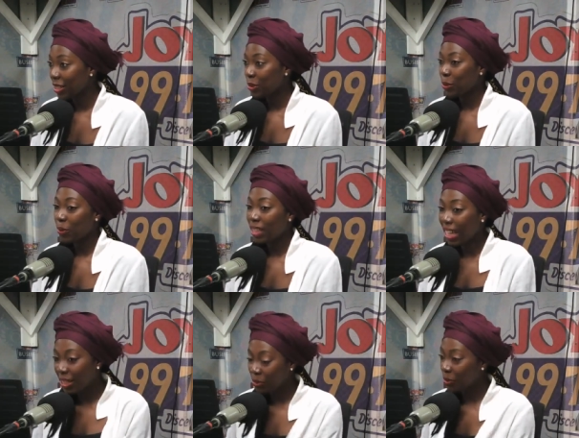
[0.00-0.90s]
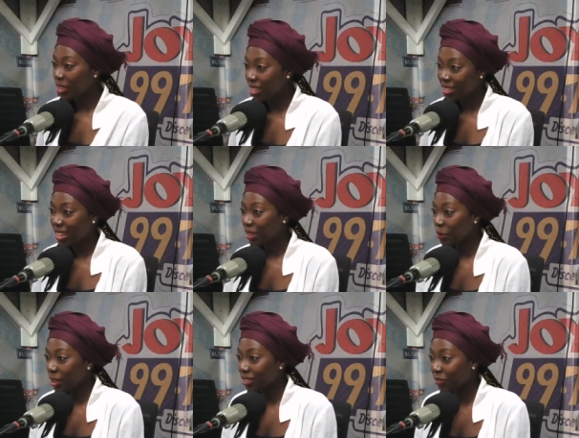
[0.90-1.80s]
so we like to say that
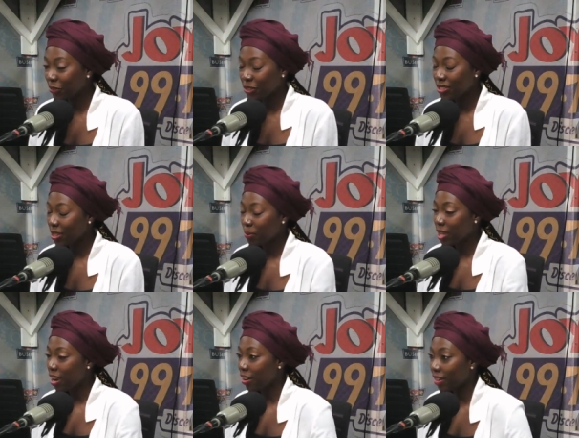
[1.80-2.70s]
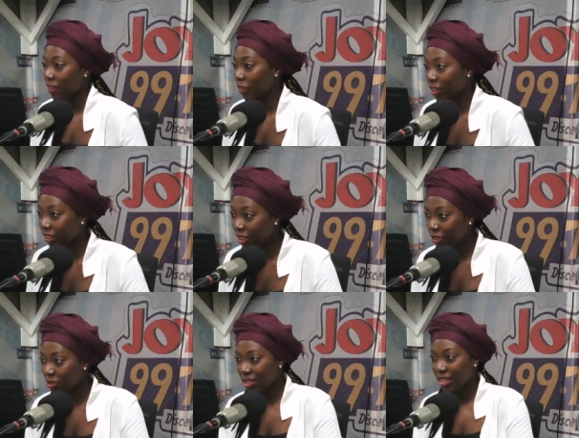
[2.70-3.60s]
we are the first sub-saharan african
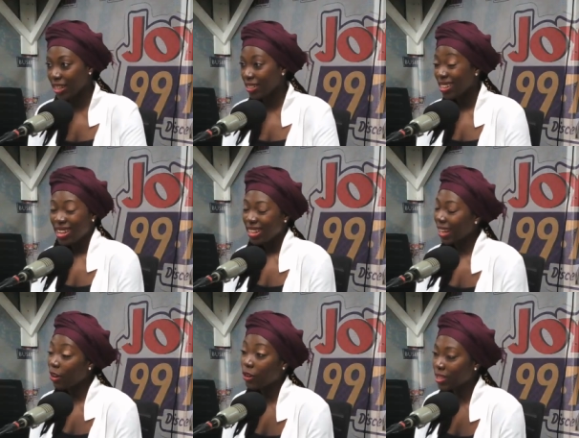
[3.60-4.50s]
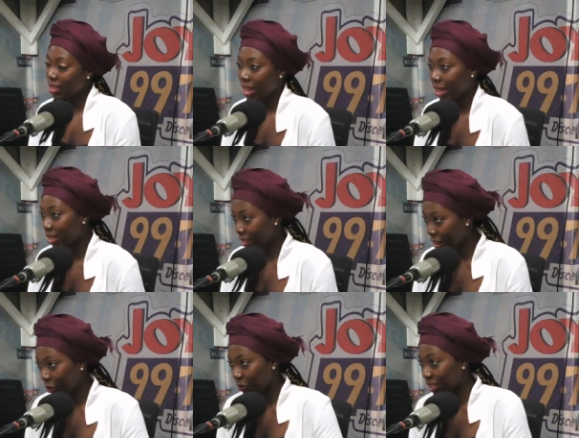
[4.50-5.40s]
countries again and like honestly i get
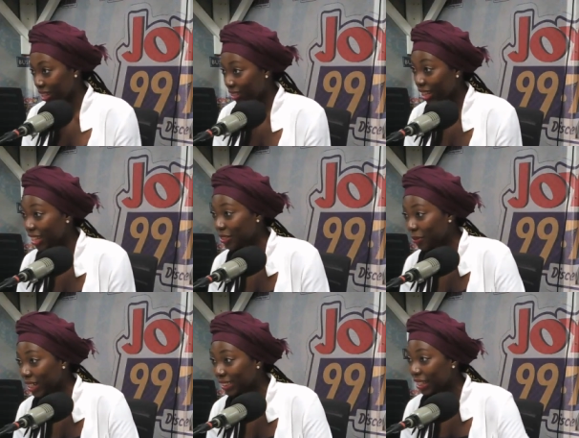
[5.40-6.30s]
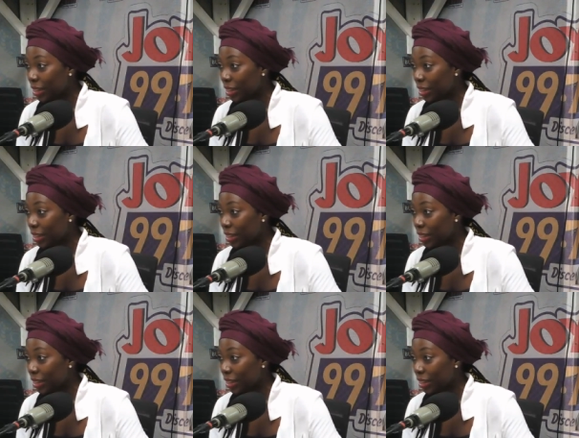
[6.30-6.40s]
tired of saying that right